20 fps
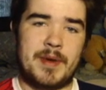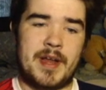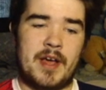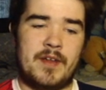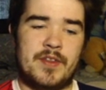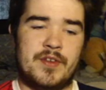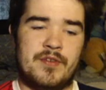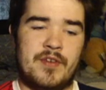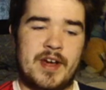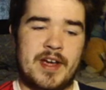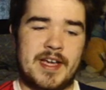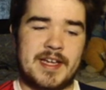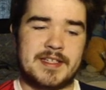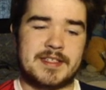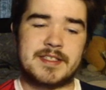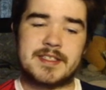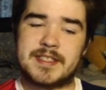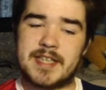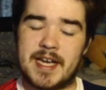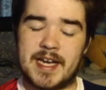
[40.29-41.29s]
out on the right
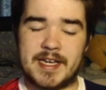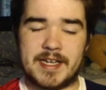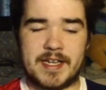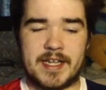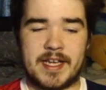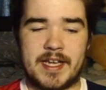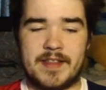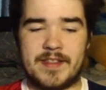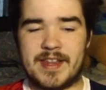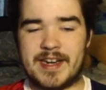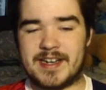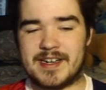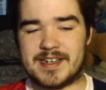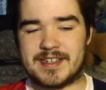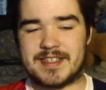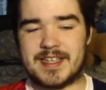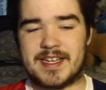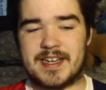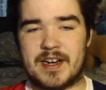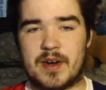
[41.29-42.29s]
hand side, and then I
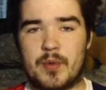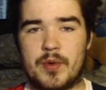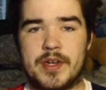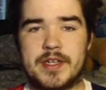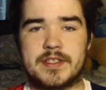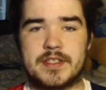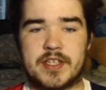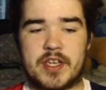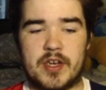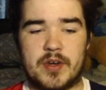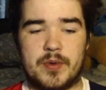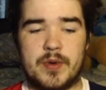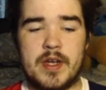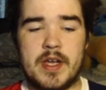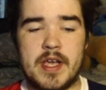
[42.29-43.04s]
decided I wanted to go